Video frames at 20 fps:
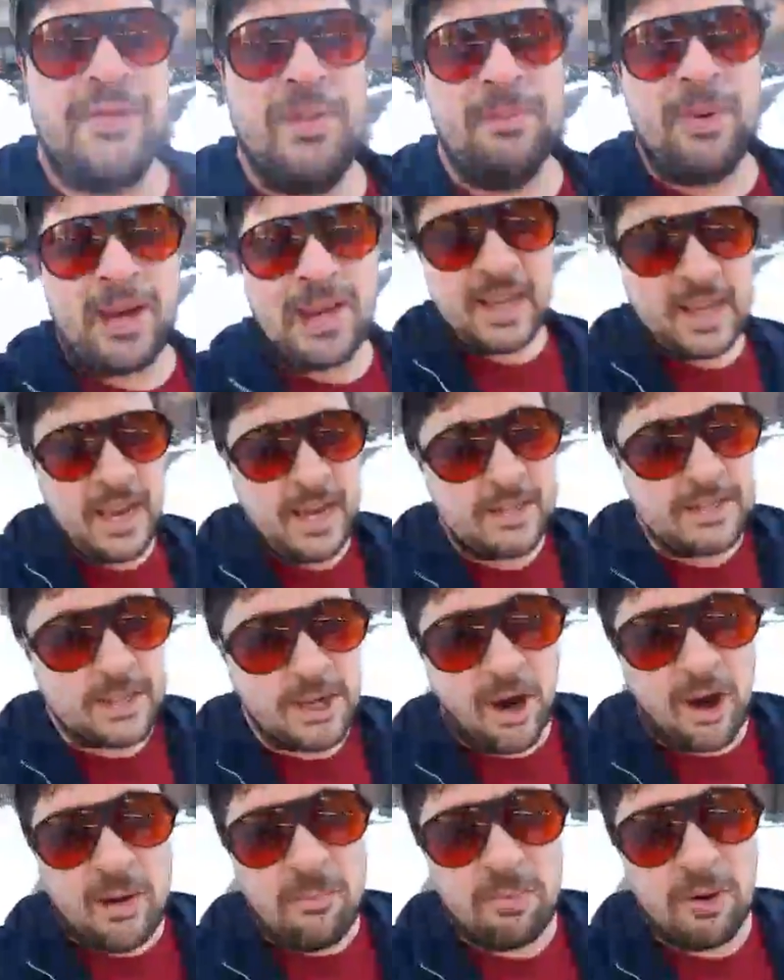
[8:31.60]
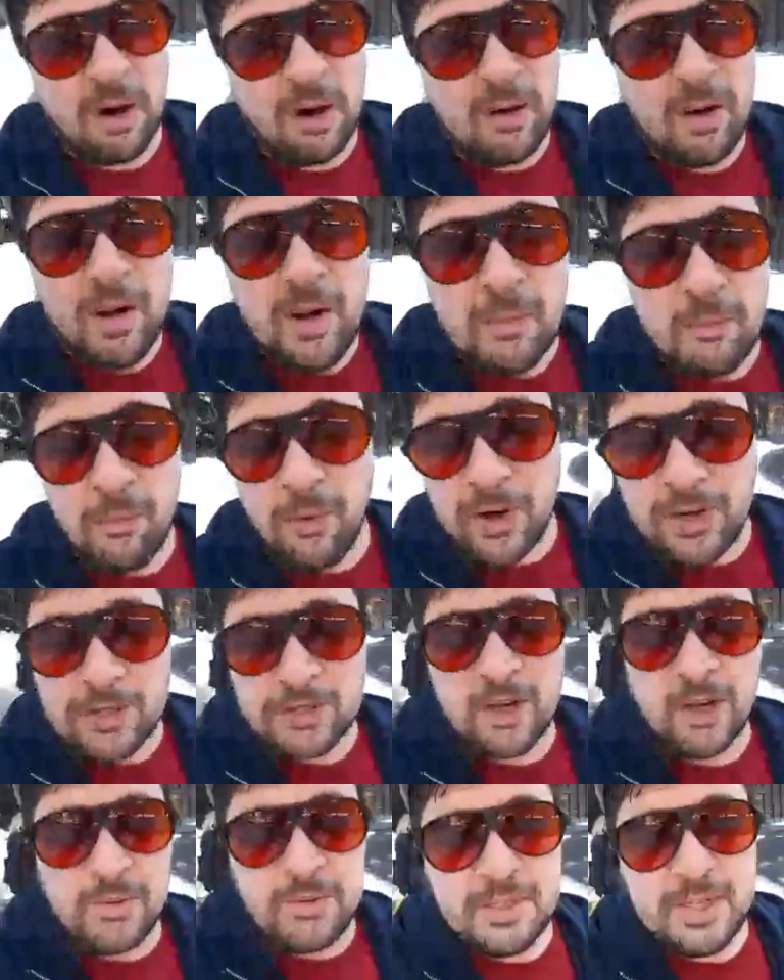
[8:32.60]
The Mike Kane, sorry, bro.
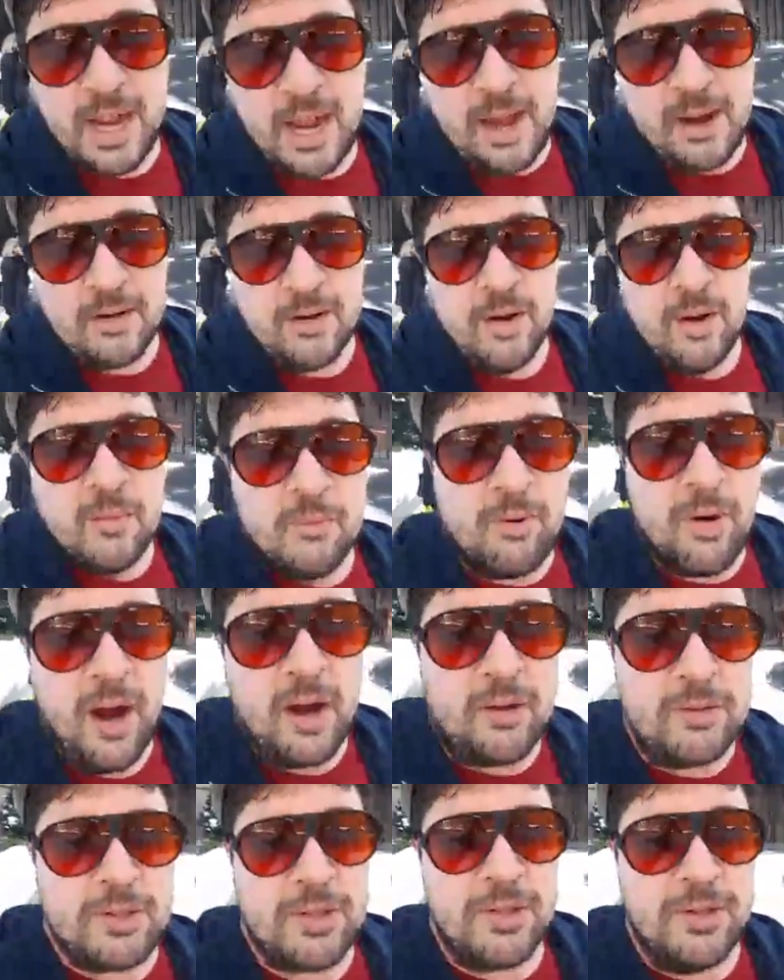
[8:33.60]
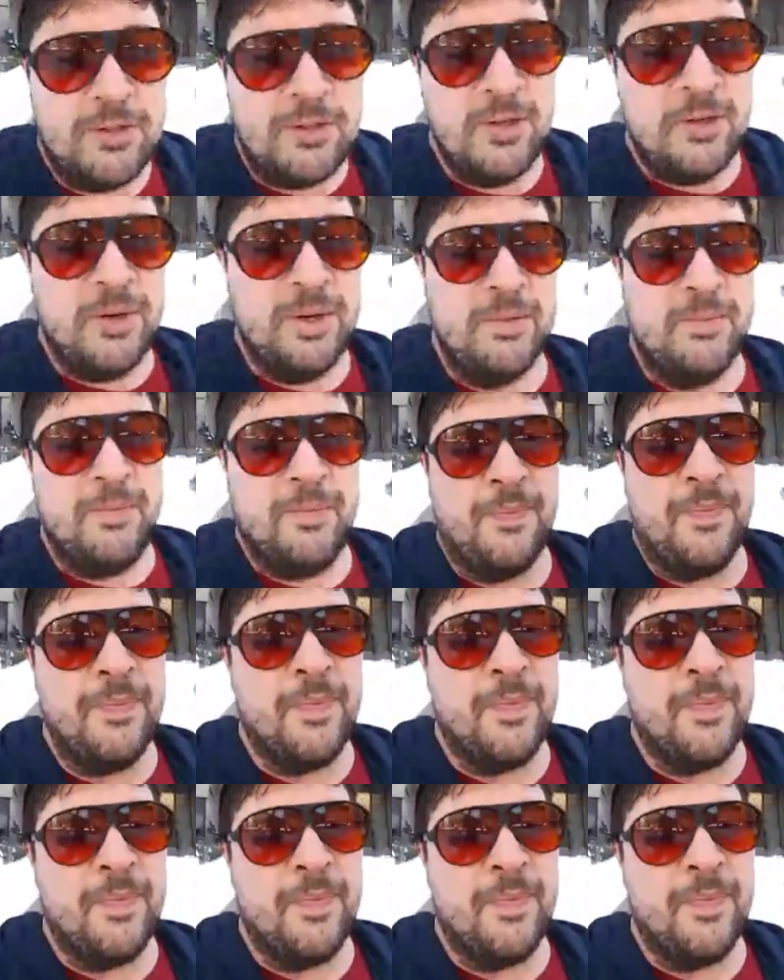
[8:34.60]
Brady's going down. Broncos gonna do it.